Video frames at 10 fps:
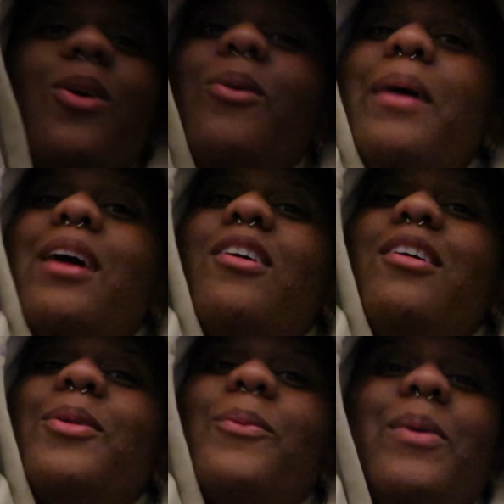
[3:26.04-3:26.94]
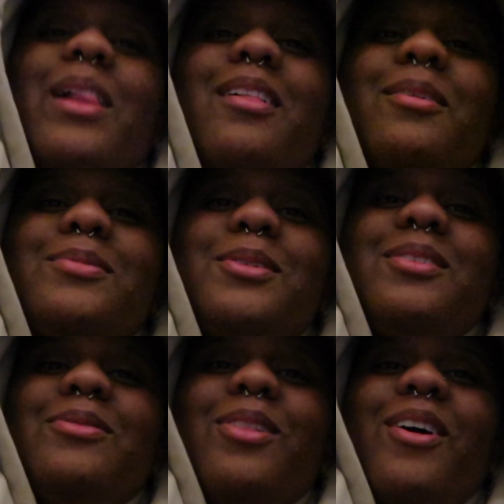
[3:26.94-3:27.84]
Oh my god, welcome to
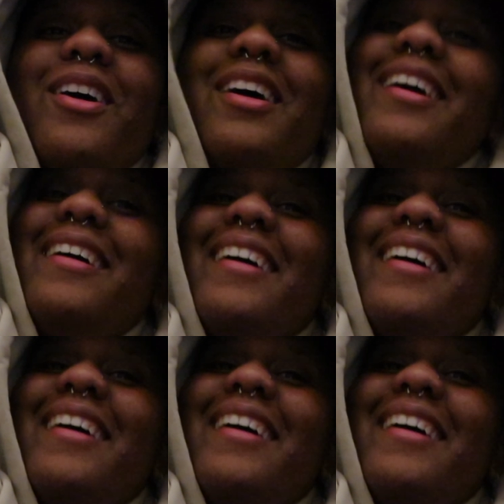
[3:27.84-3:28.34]
the vlog.